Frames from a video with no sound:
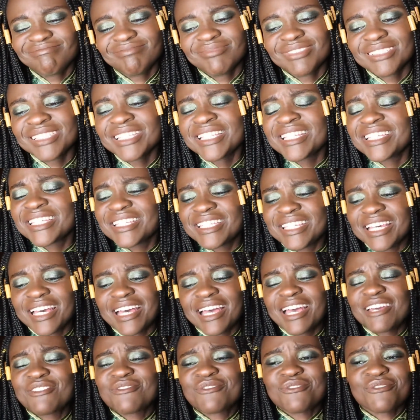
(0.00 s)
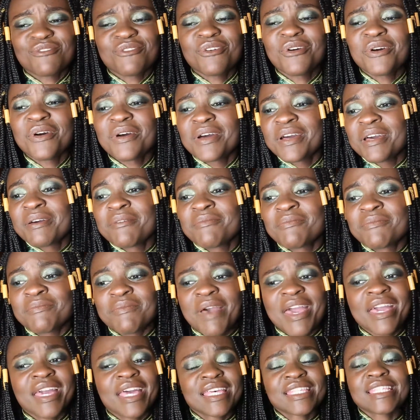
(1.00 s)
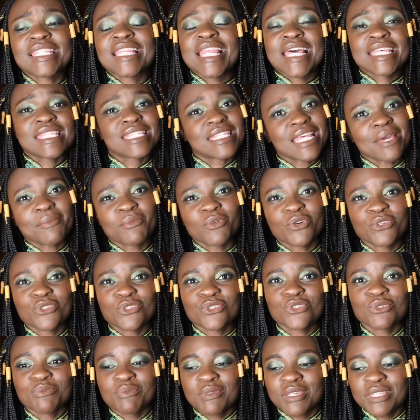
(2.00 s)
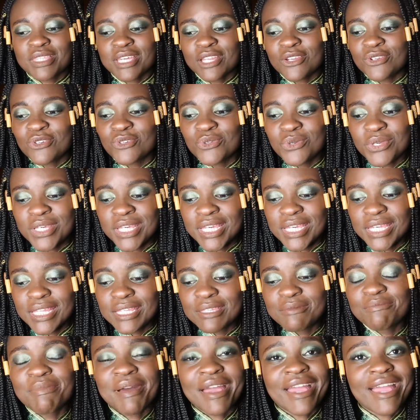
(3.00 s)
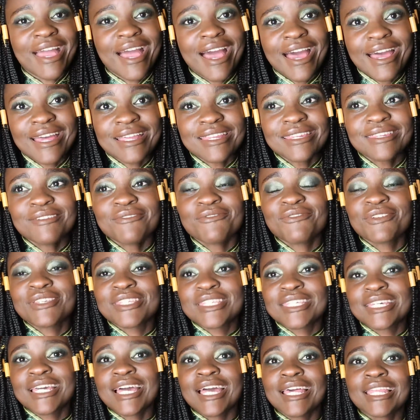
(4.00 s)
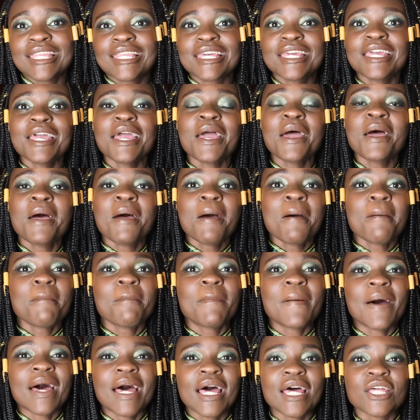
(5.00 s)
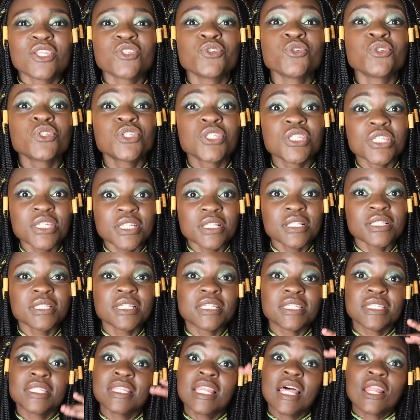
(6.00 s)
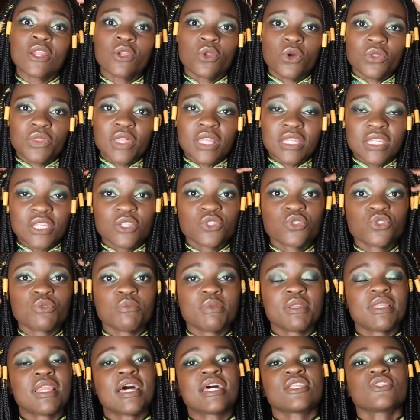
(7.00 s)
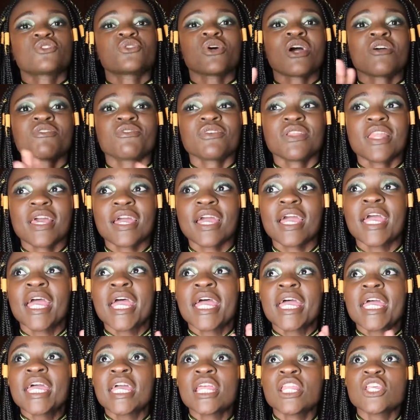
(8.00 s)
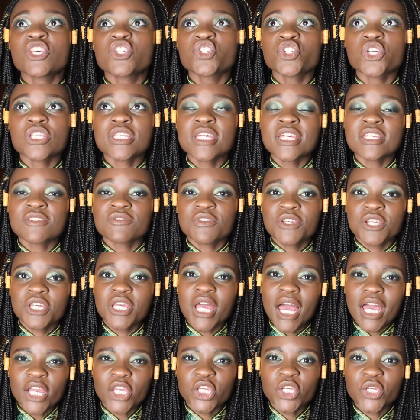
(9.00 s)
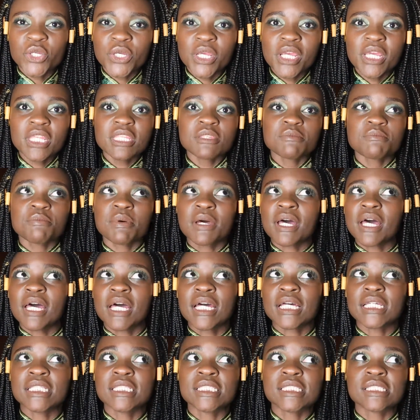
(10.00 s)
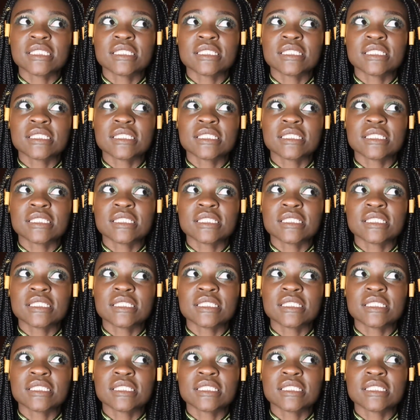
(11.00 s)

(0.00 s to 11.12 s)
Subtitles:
is it easier? I don't know. I guess less time consuming than doing it by hand physically, but there's still a lot that needs to be learned. So I feel like Illustrator is very accurate, but